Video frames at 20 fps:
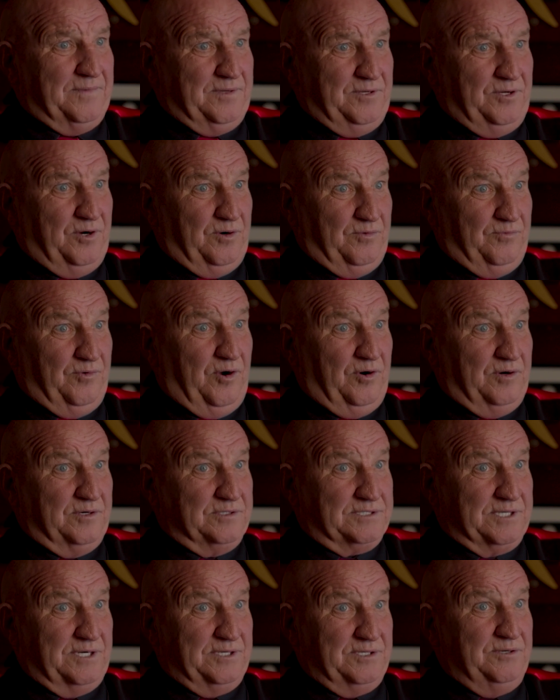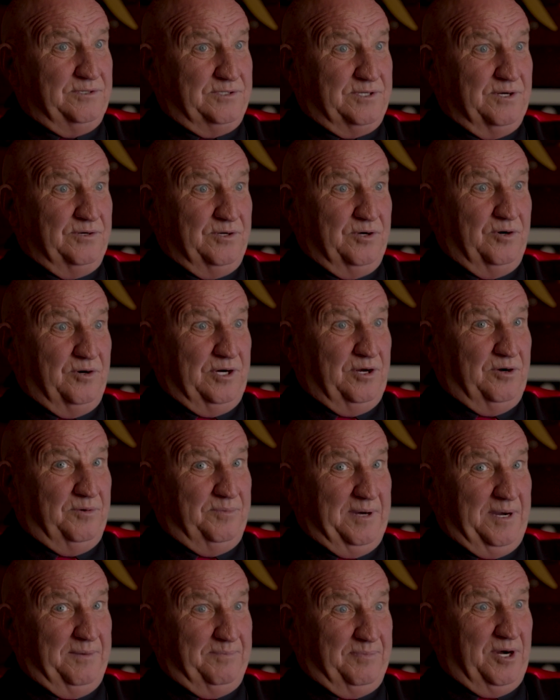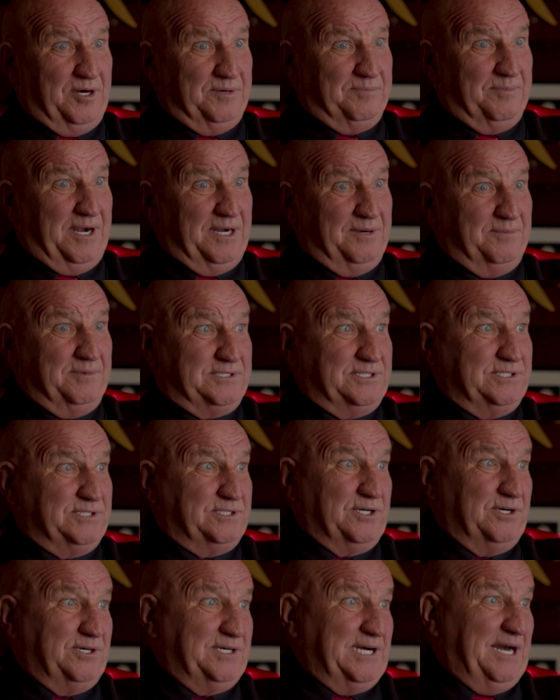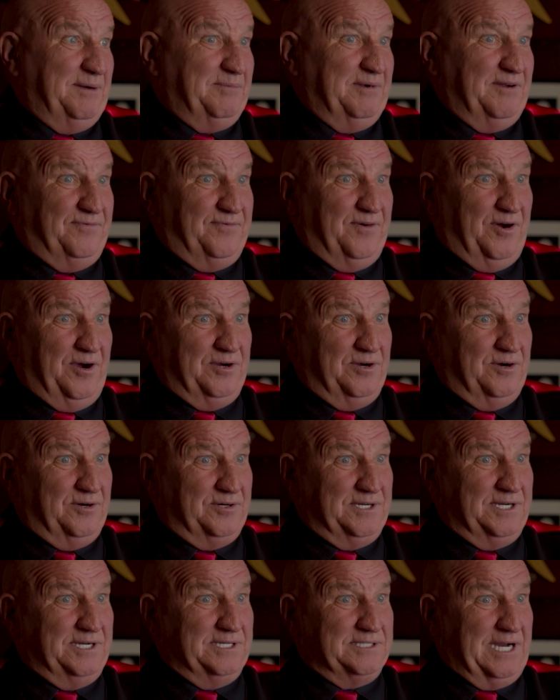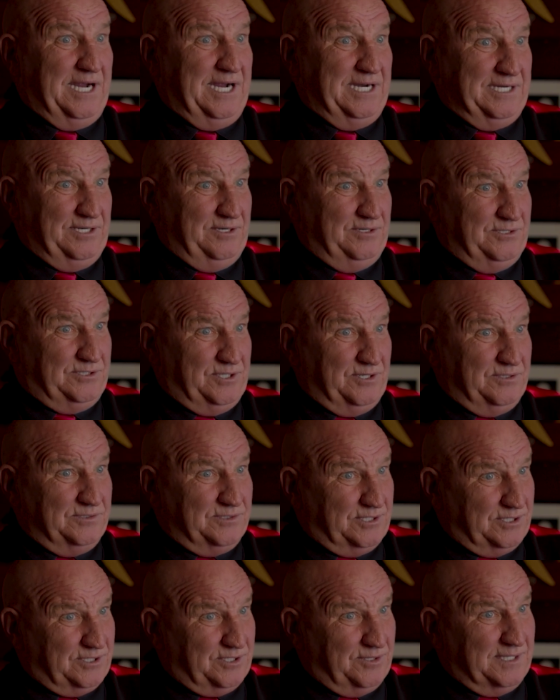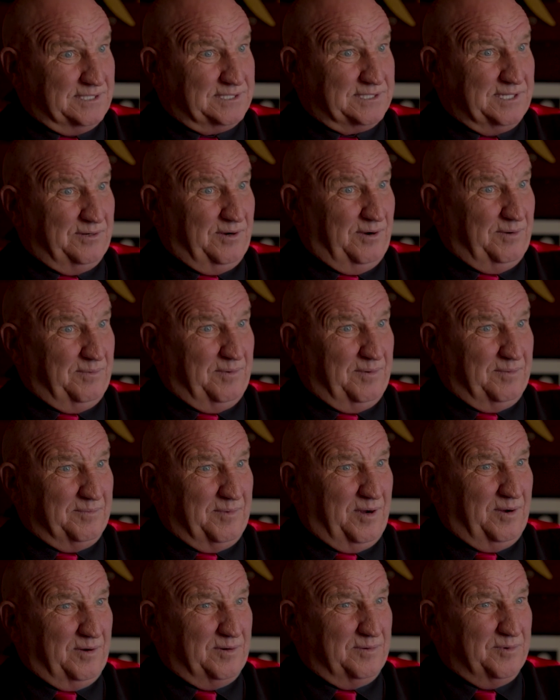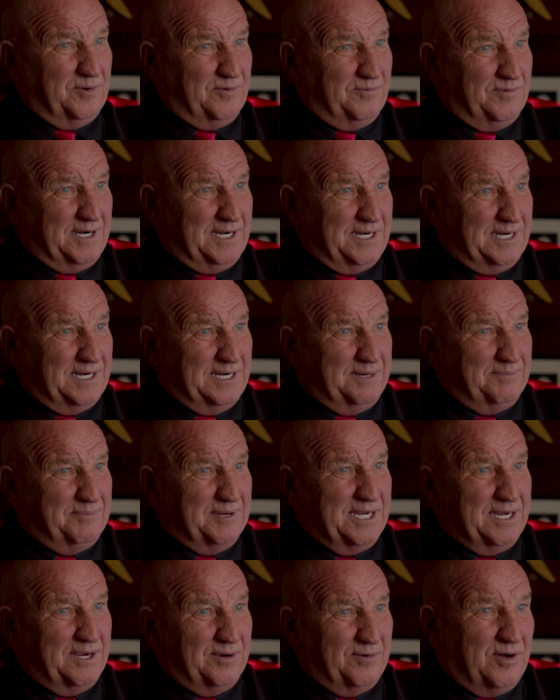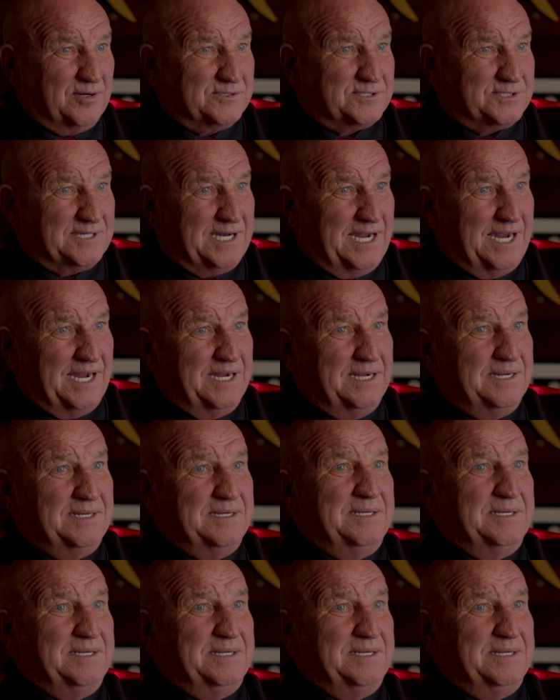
you're wrong? So you do your little bit of bird, mate, which has turned out to be 30 odd years, how you choose to do it. So I'm not really at liberty to answer that.